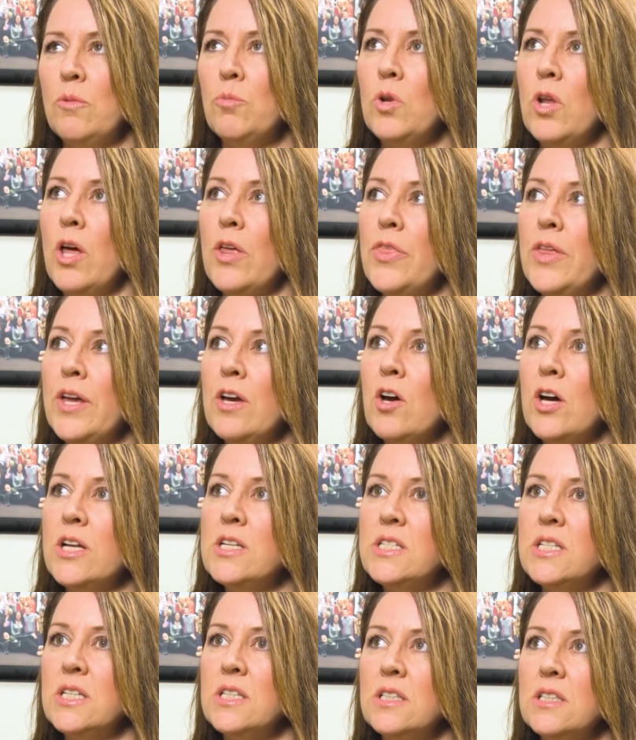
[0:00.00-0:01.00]
Well, I think I
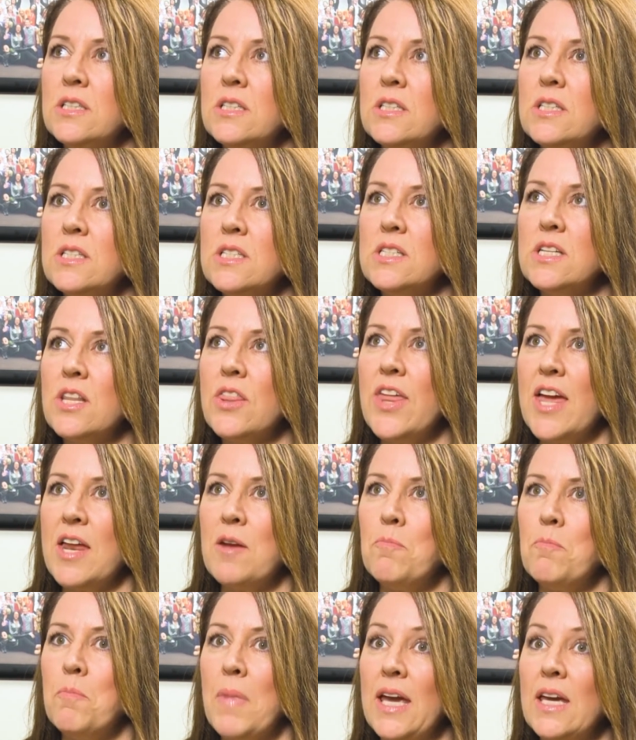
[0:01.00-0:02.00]
didn't
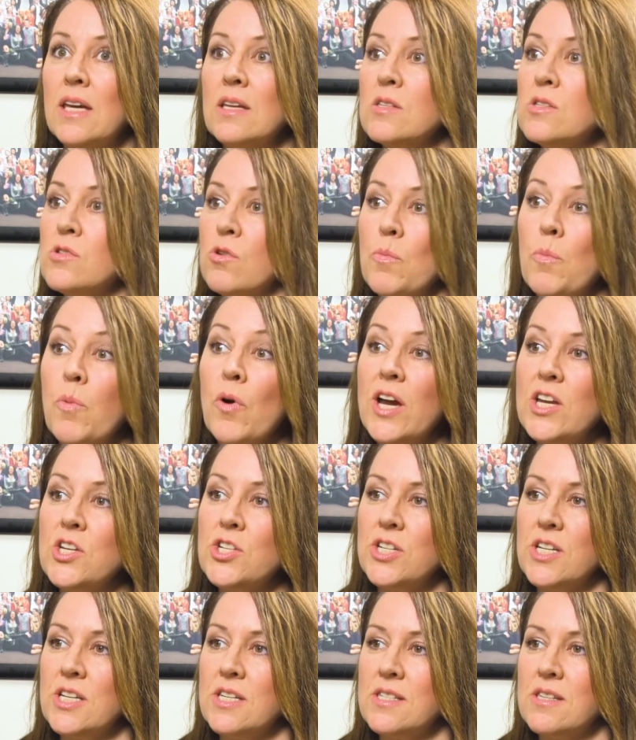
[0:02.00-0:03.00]
then make it so
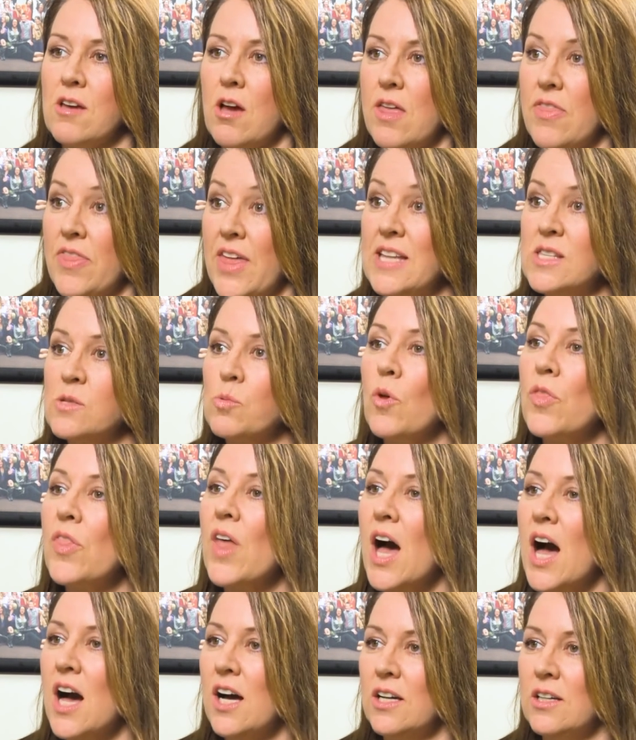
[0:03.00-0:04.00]
precious. That's what the
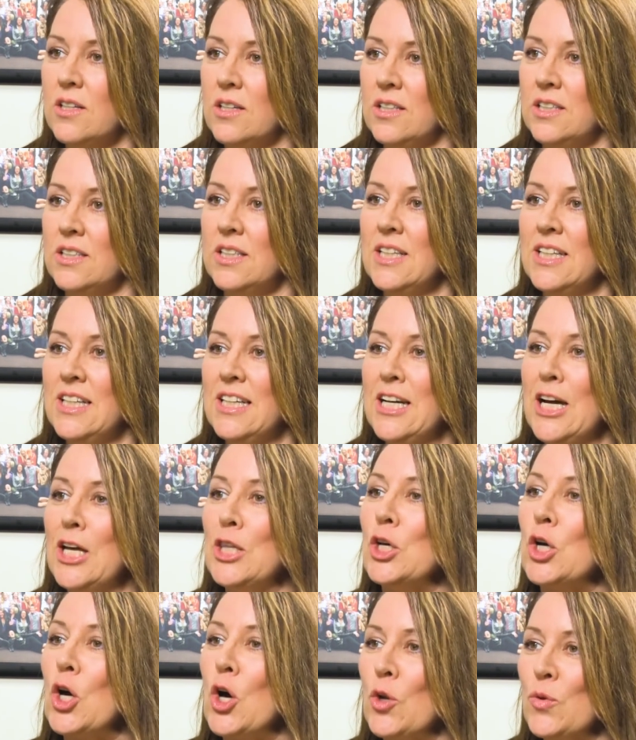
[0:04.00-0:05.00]
hunger and
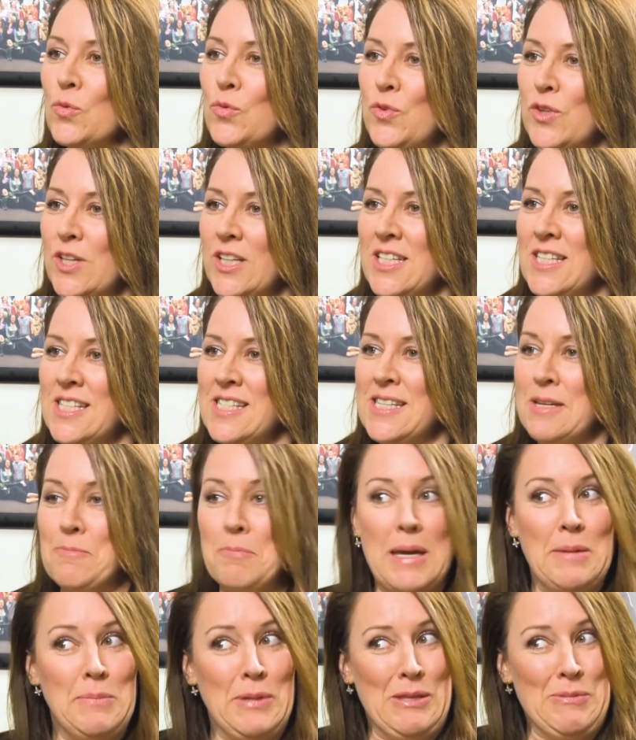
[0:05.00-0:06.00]
the confidence and
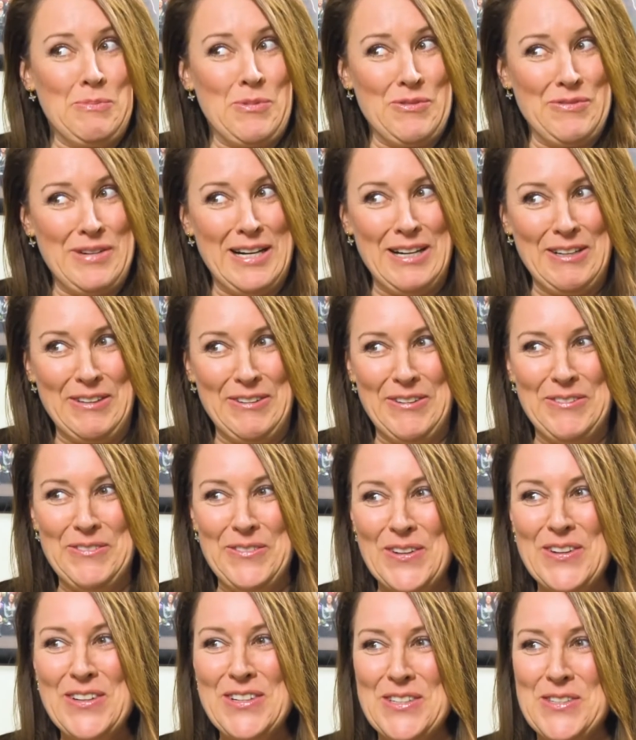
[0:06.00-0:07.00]
maybe the bravado
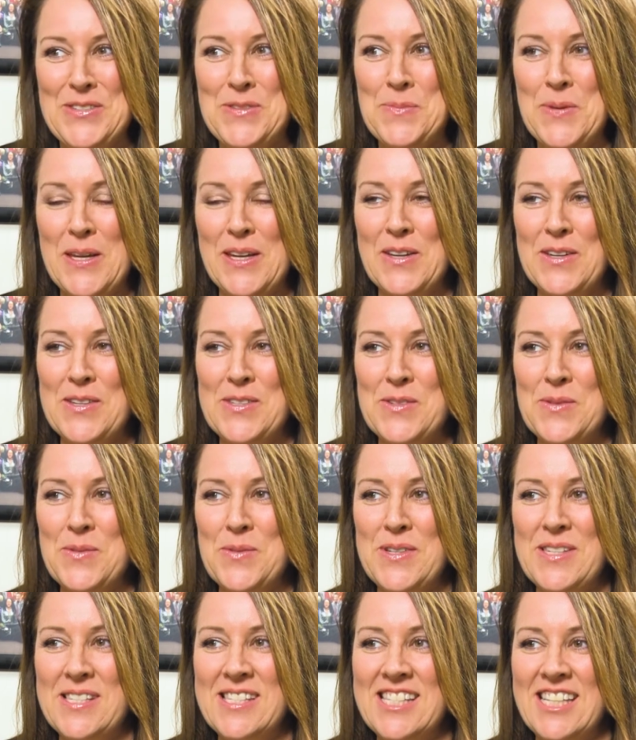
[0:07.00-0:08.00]
was, because it
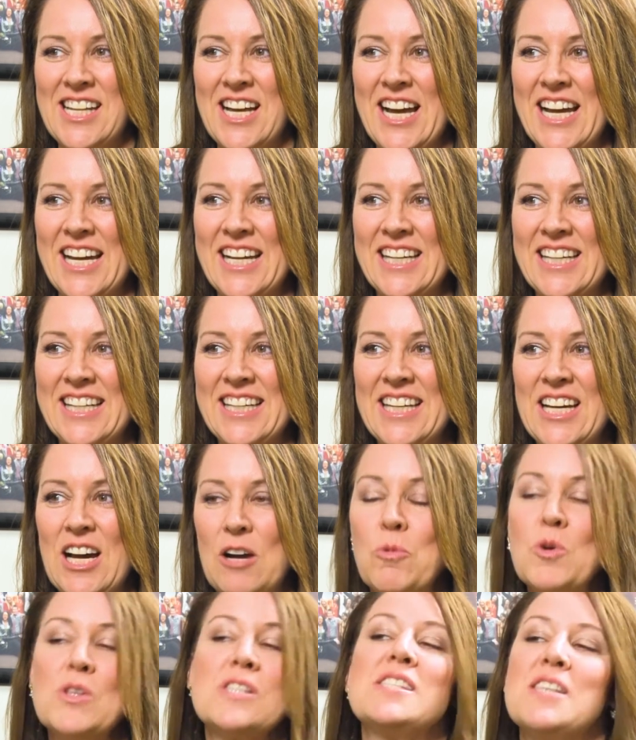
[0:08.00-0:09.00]
was like, I
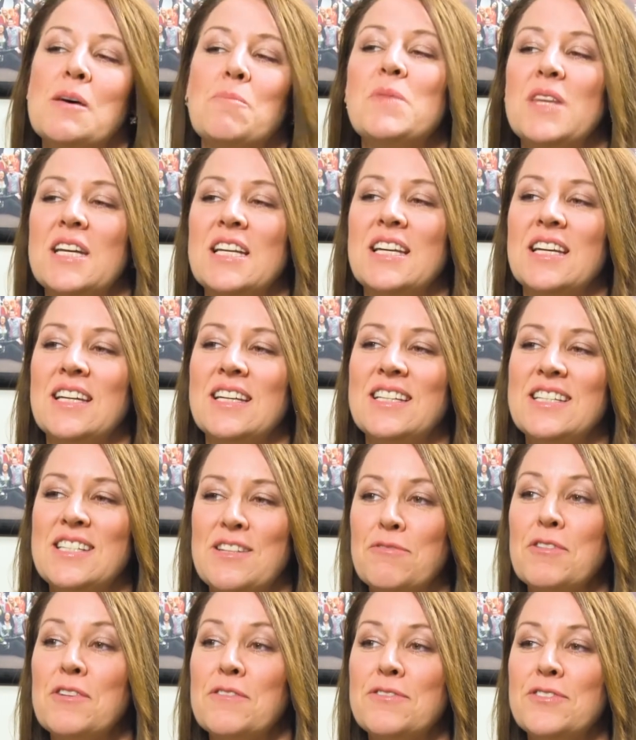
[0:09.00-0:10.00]
want something
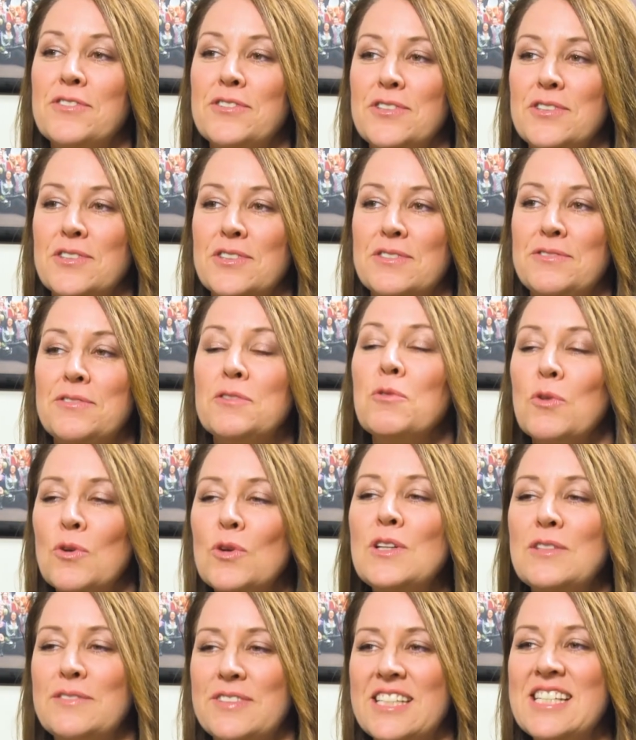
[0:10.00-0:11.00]
different for
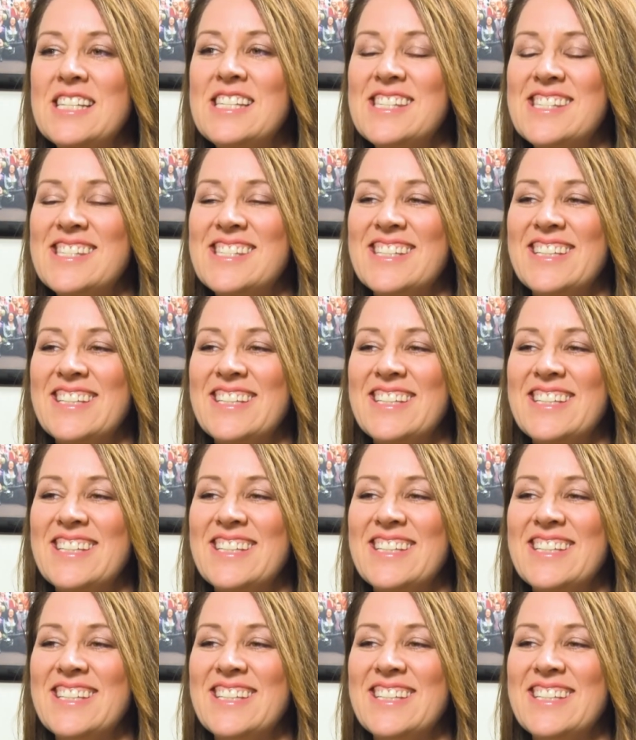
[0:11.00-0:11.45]
all of us.